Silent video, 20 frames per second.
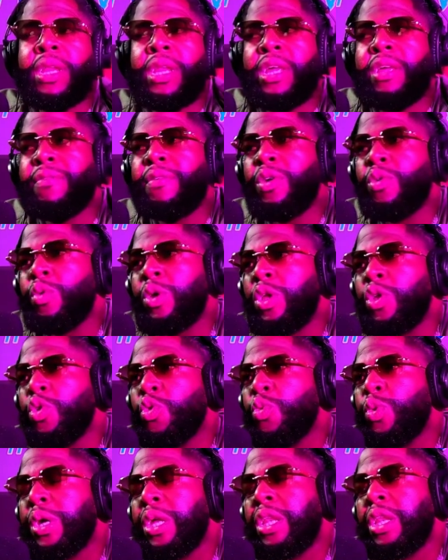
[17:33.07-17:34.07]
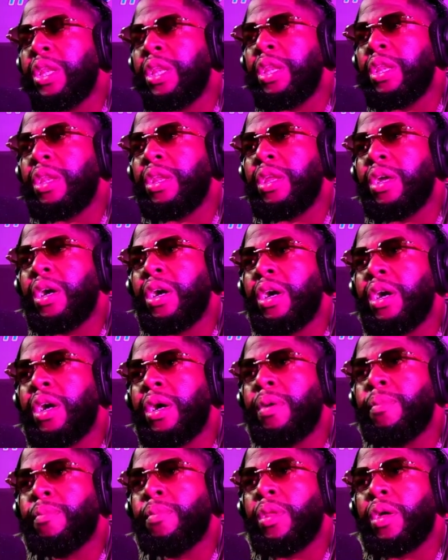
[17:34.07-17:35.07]
You know what I mean? Even when you win
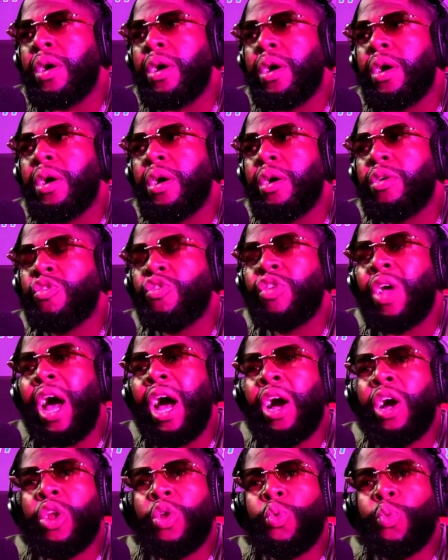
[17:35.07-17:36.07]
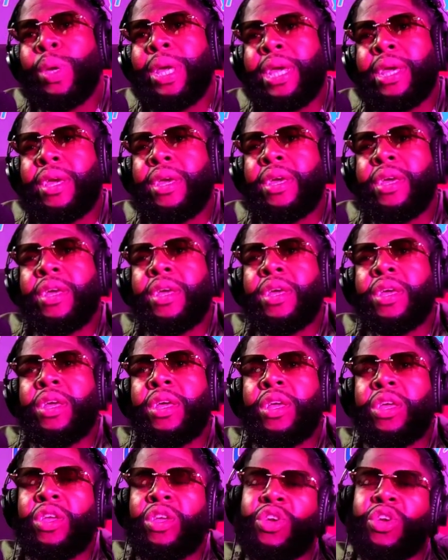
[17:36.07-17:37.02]
a song of the week.